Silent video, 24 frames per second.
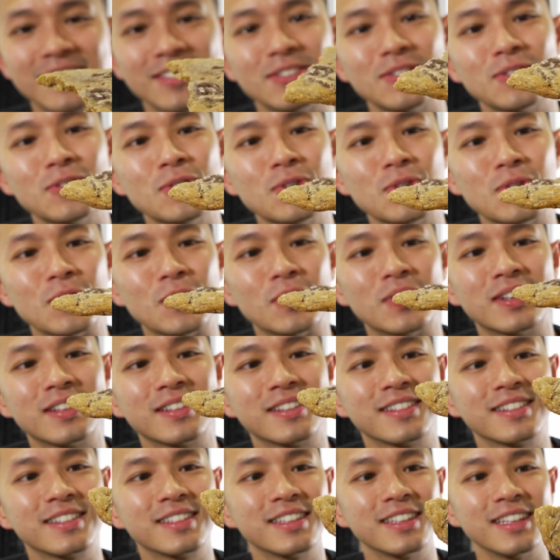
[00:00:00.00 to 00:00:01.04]
Ooh,
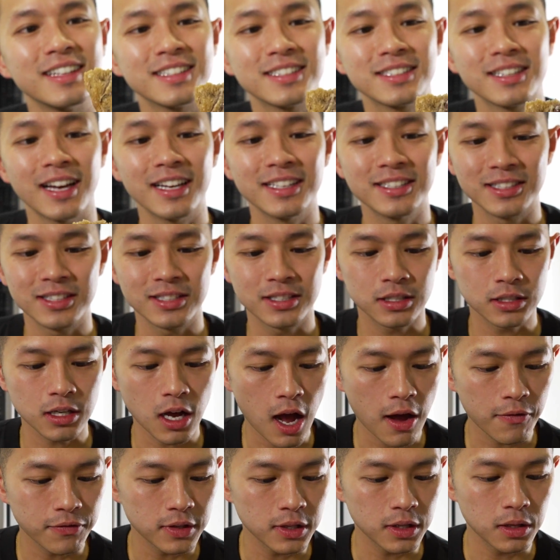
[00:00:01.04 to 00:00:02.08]
it's nice and
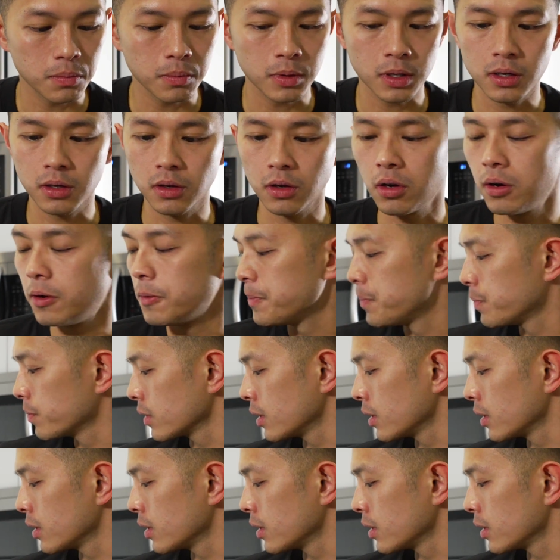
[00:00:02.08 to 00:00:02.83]
soft in the middle.